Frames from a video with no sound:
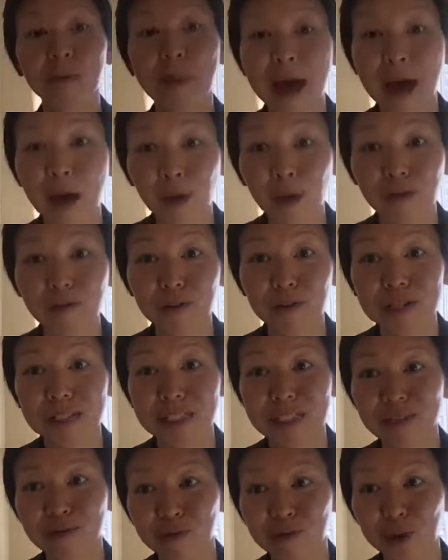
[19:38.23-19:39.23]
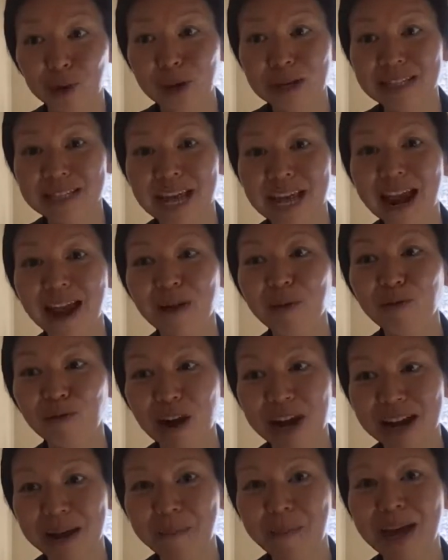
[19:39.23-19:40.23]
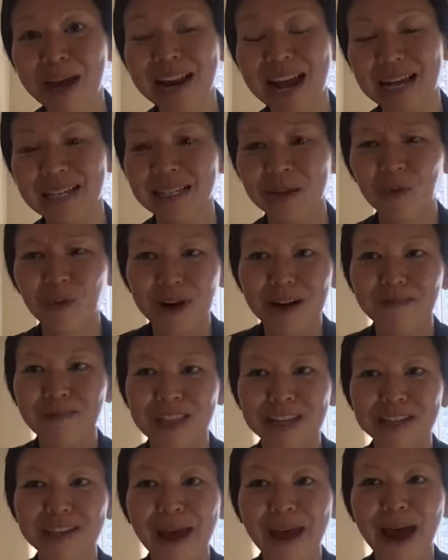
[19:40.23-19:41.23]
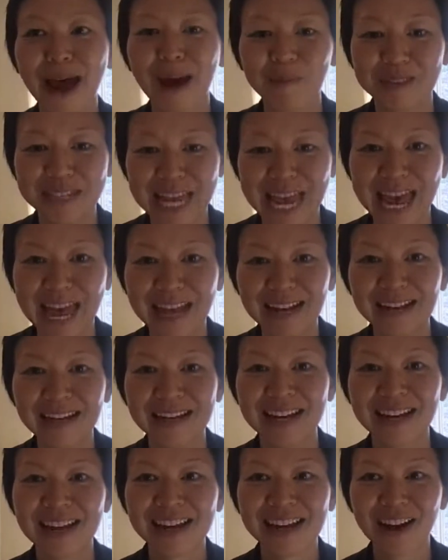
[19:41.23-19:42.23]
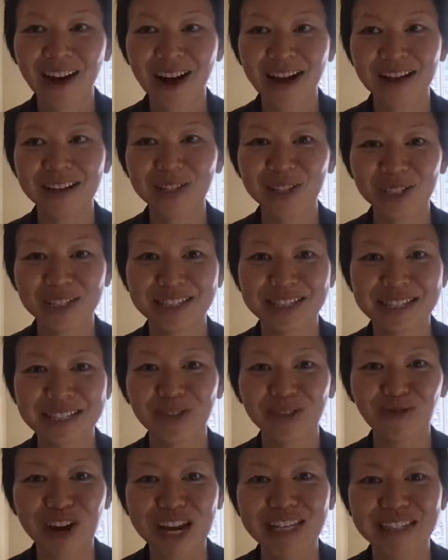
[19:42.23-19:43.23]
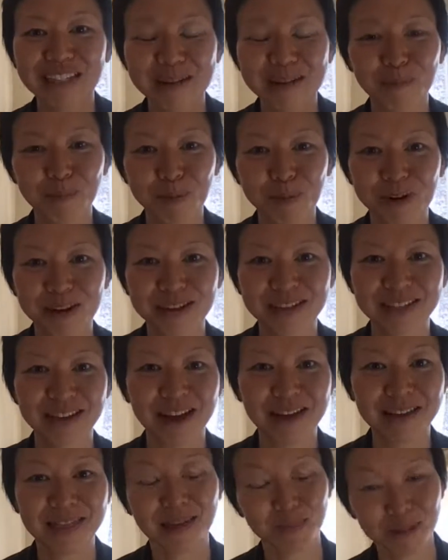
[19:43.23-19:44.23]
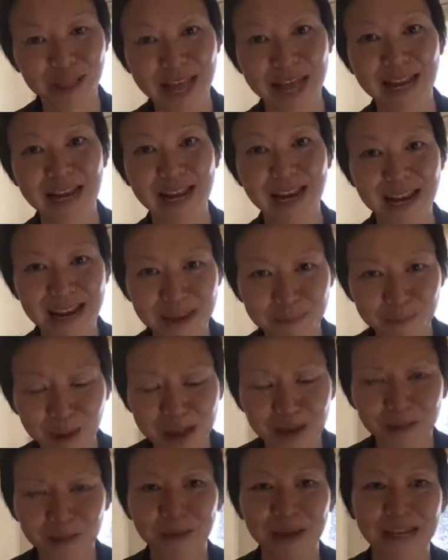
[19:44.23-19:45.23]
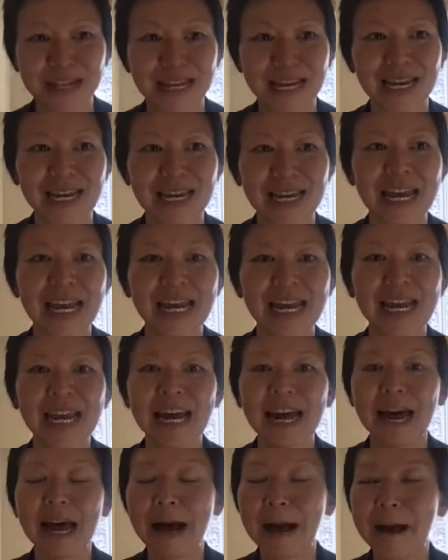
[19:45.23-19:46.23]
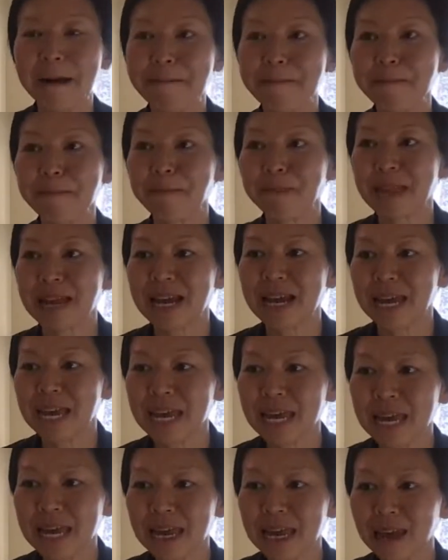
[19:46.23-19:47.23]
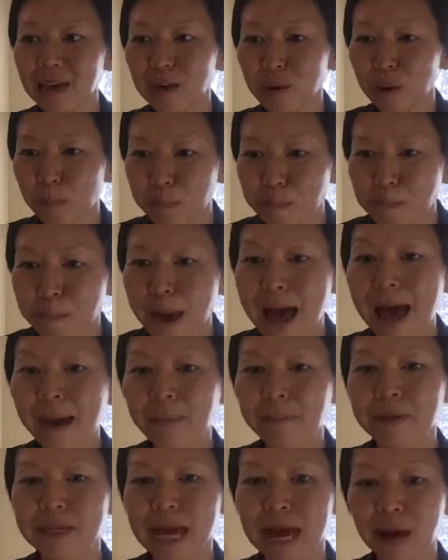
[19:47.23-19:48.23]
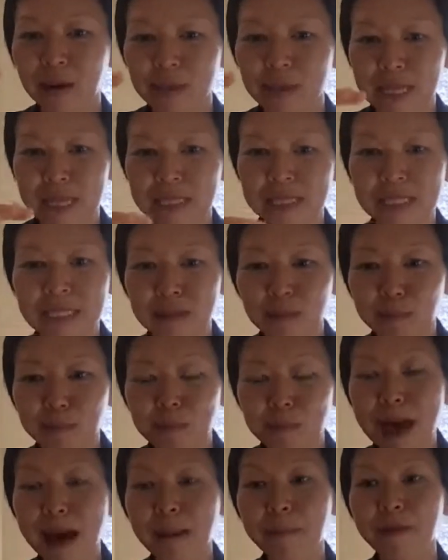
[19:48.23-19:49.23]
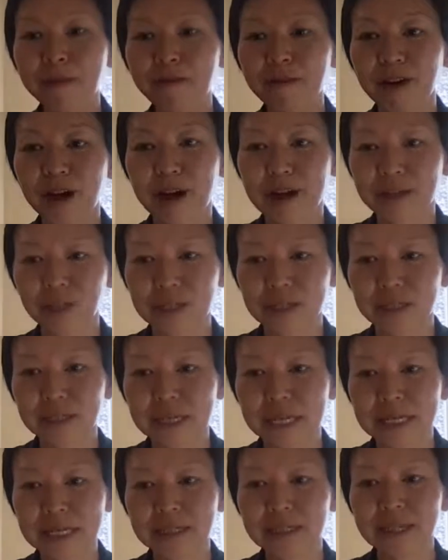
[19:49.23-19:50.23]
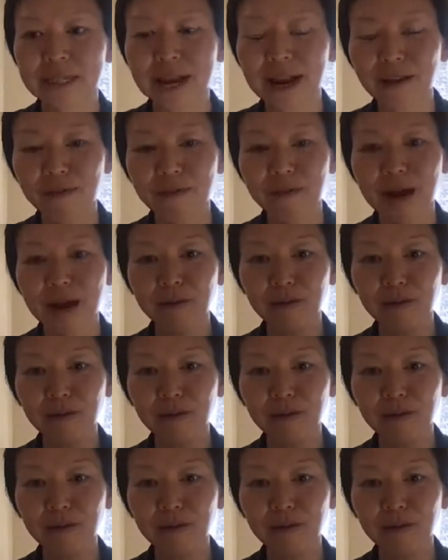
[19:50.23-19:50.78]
Power versus Force that I would recommend as one of the top 10 consciousness raising books on the planet, in my opinion. He mapped out this map of consciousness that I find